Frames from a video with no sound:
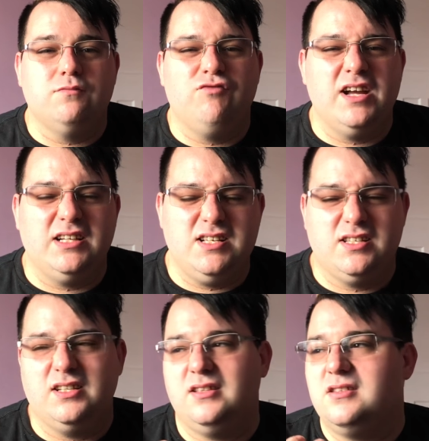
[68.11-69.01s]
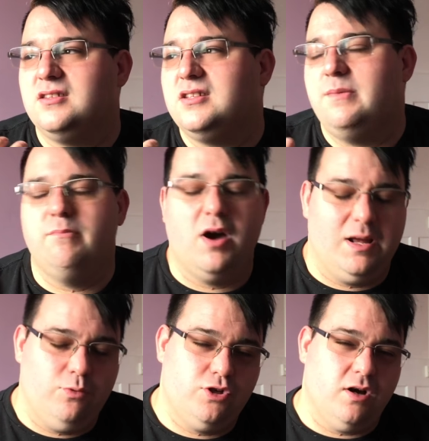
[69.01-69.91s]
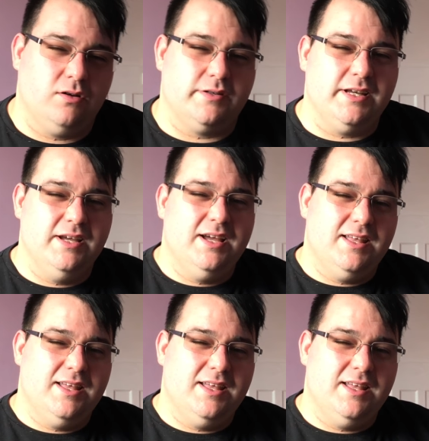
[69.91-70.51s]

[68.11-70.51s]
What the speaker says: rings and tin pineapple chunks.